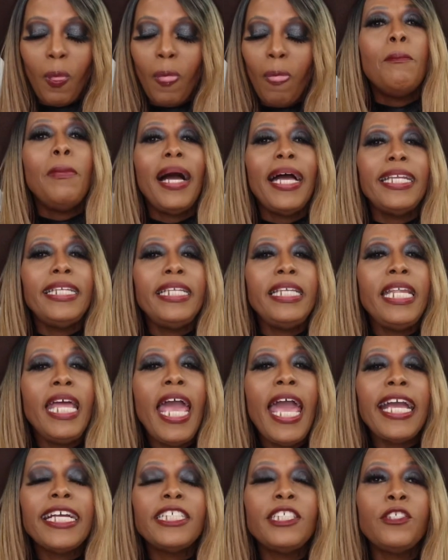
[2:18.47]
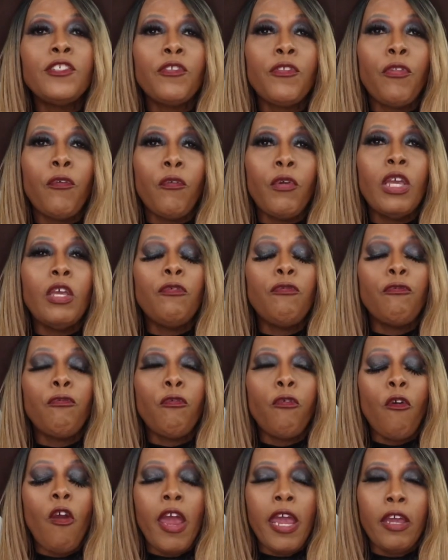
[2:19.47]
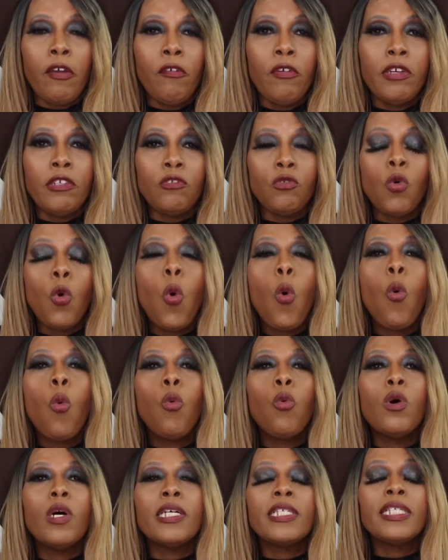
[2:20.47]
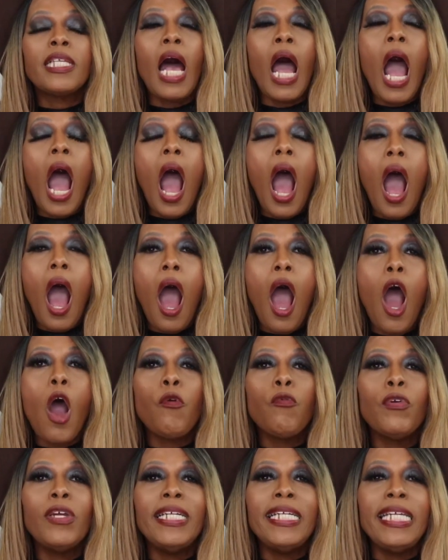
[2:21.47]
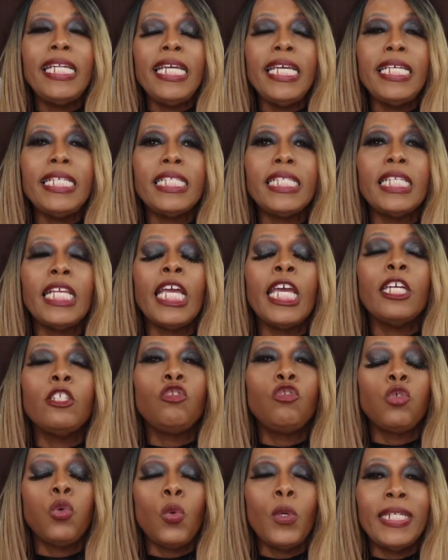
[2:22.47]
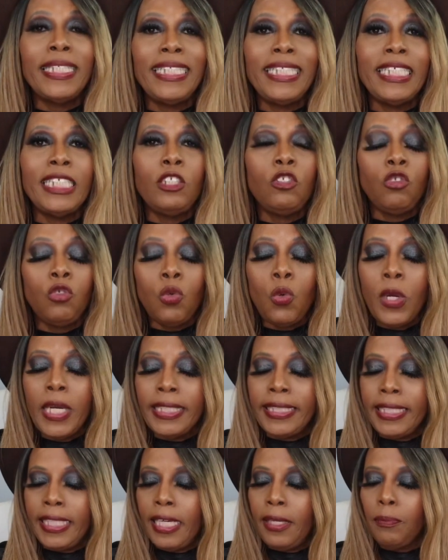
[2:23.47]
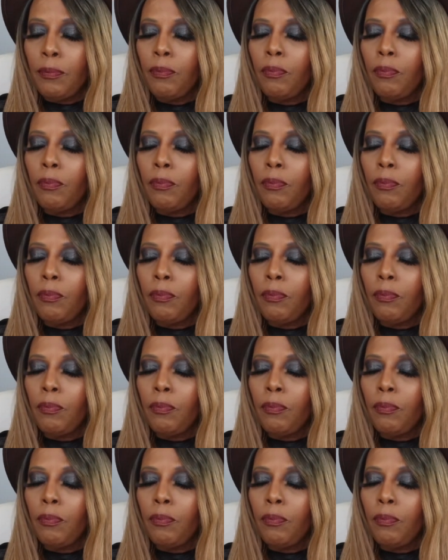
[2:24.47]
My next three fragrances was all released in 2020.